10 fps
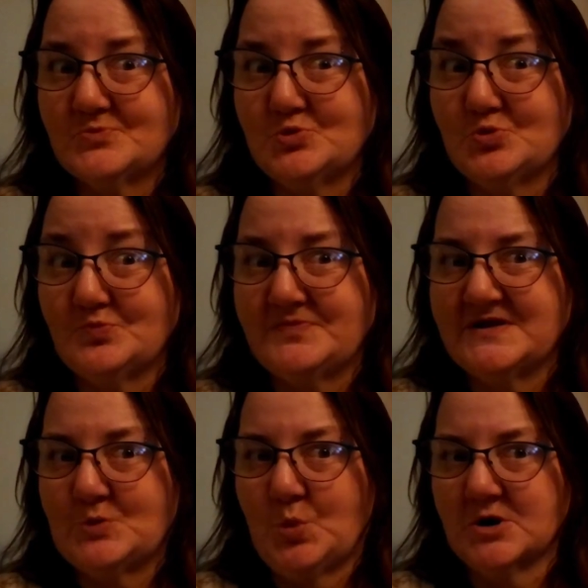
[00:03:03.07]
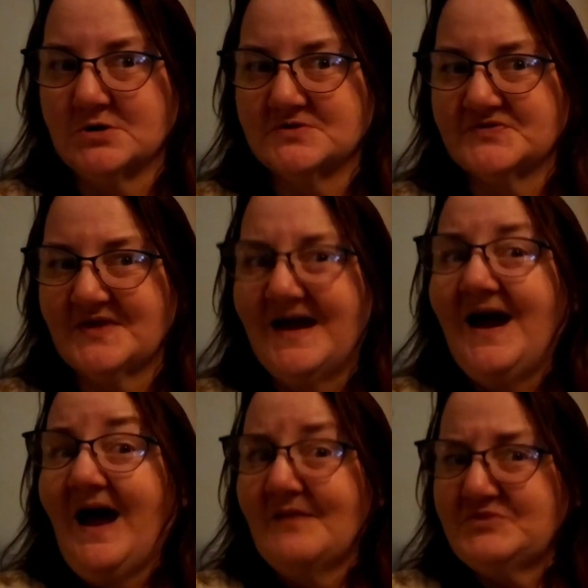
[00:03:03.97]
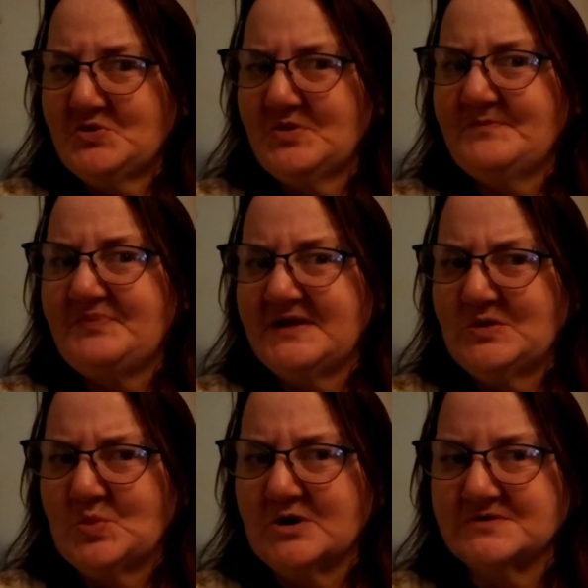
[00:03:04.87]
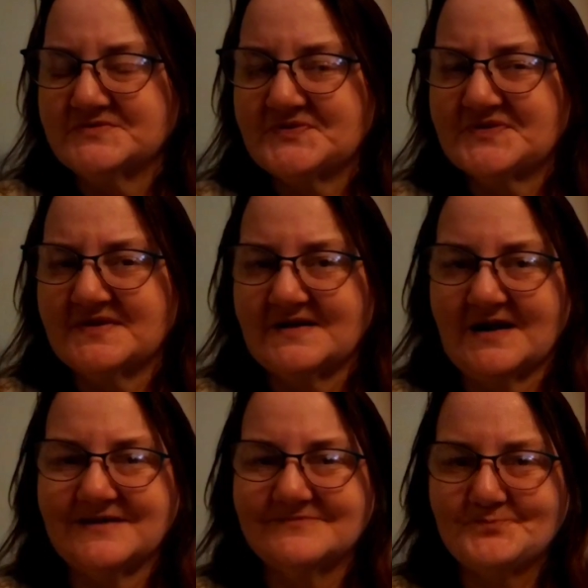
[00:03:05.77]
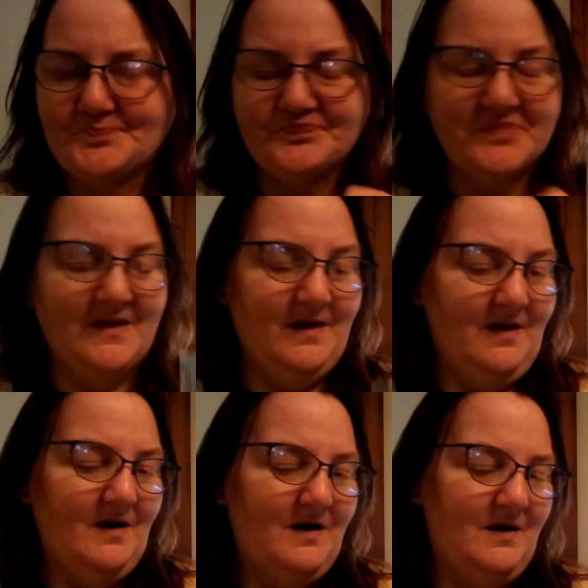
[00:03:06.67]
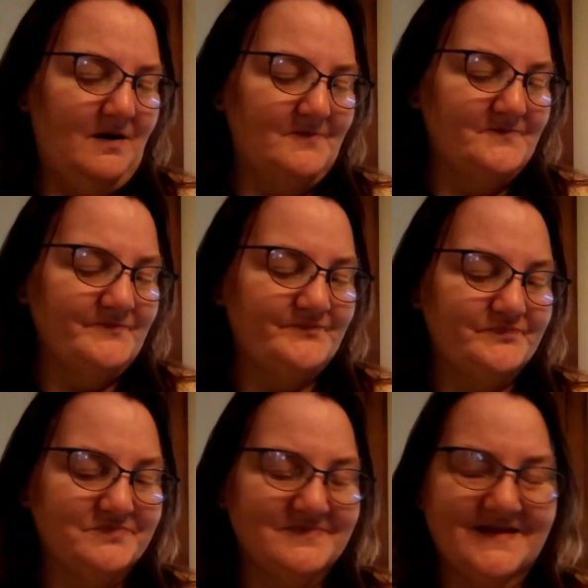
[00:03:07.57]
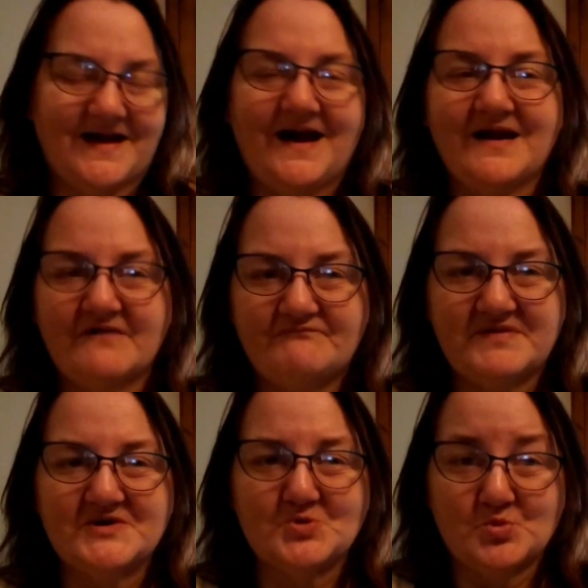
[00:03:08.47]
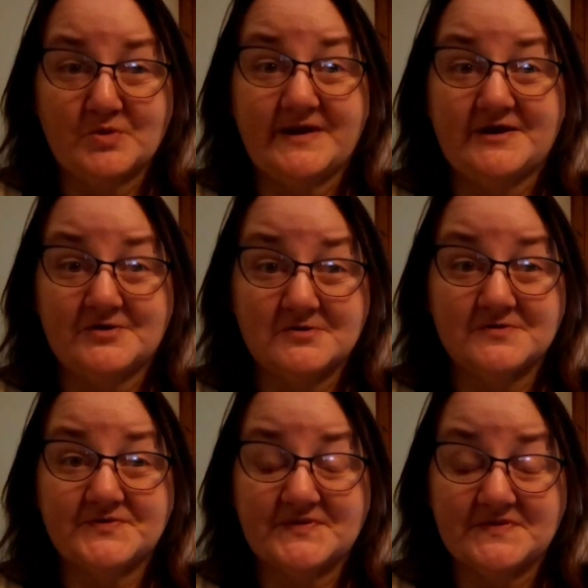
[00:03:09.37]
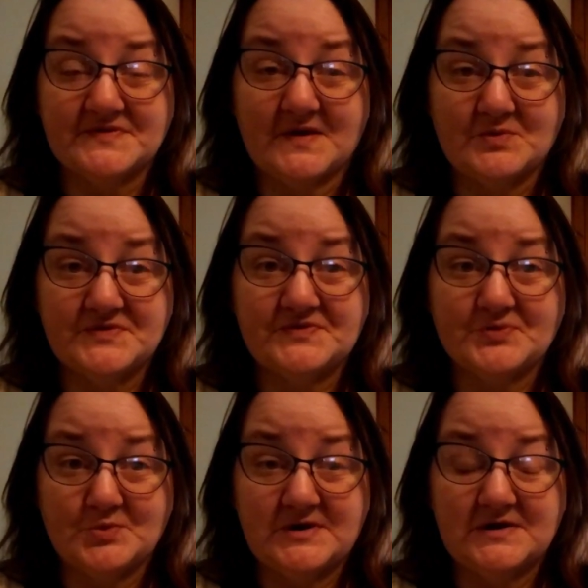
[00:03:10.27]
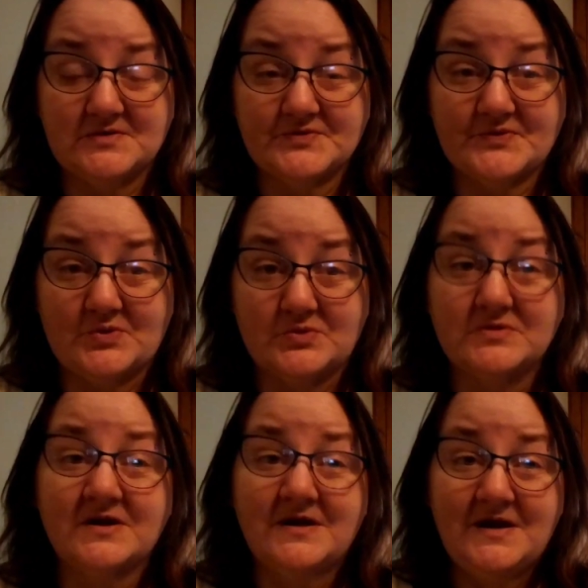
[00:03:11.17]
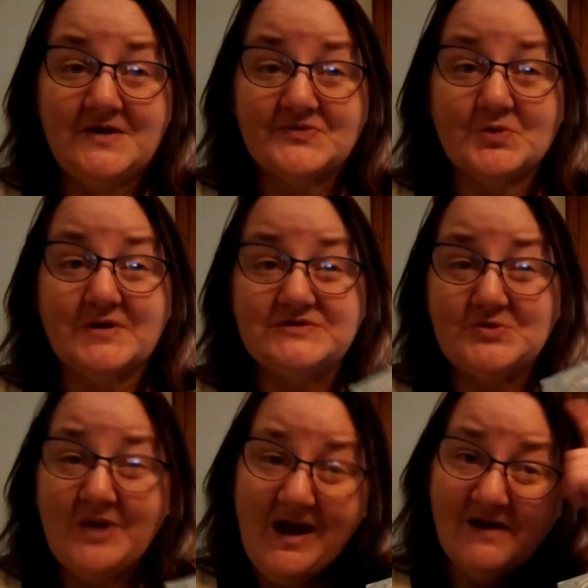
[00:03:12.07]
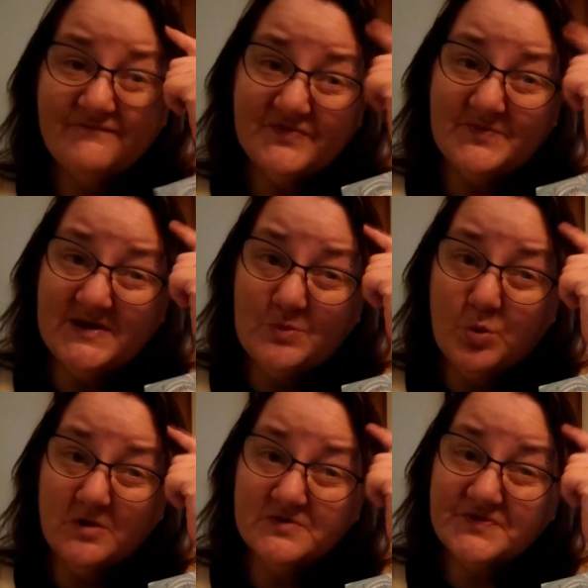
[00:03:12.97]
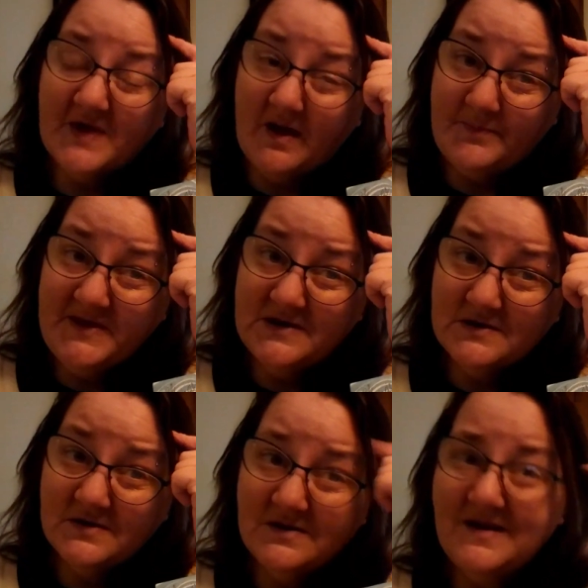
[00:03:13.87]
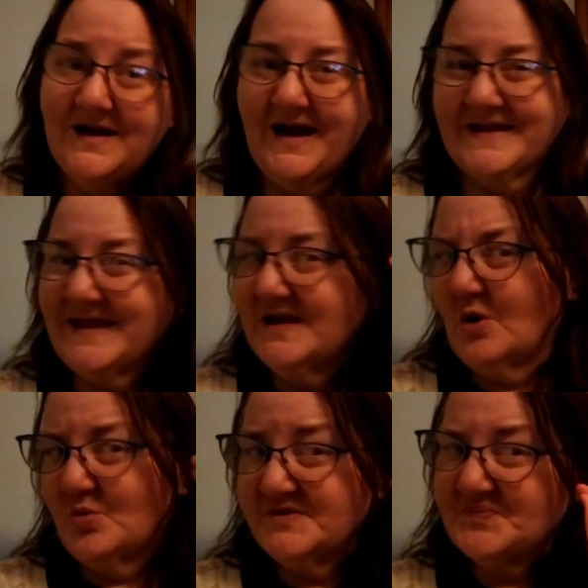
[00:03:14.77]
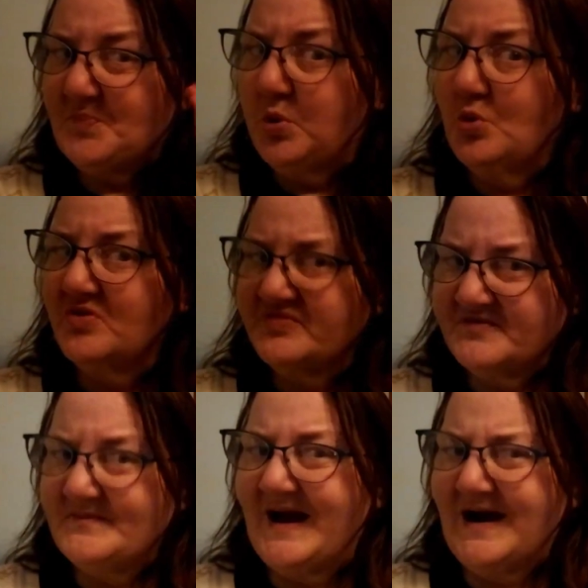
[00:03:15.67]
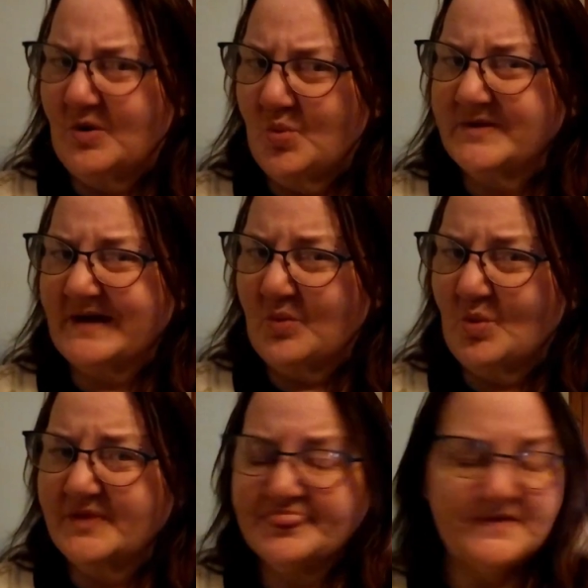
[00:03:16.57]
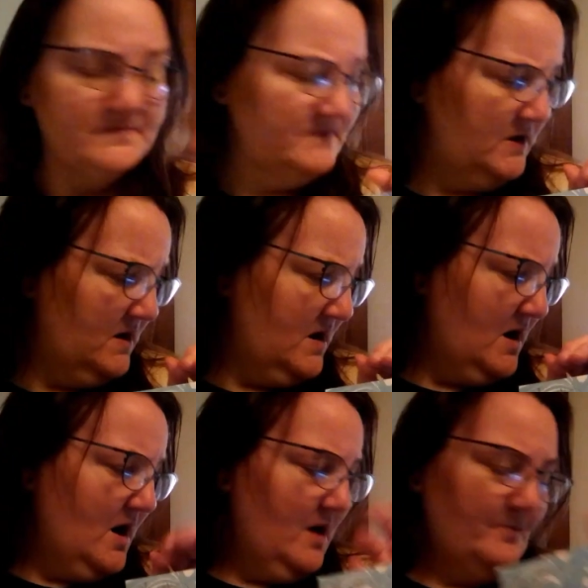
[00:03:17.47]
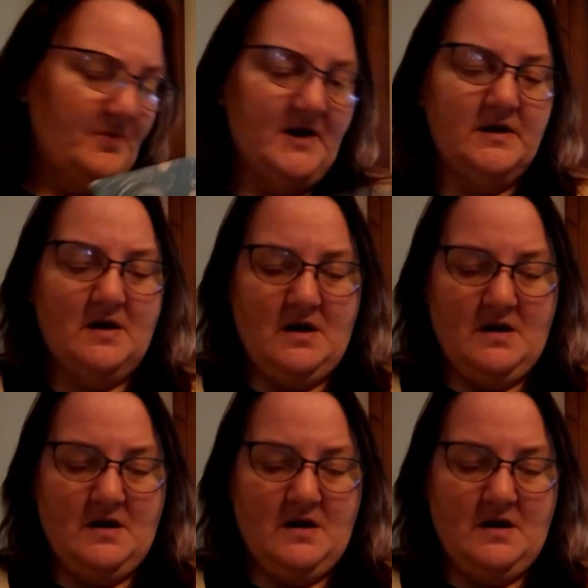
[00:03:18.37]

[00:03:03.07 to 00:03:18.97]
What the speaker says: Ooh, big words. I'm doing big words today. I have been a reader since I was 3 years old. So I do have the big words up here. I can't always pull them out when I want them. But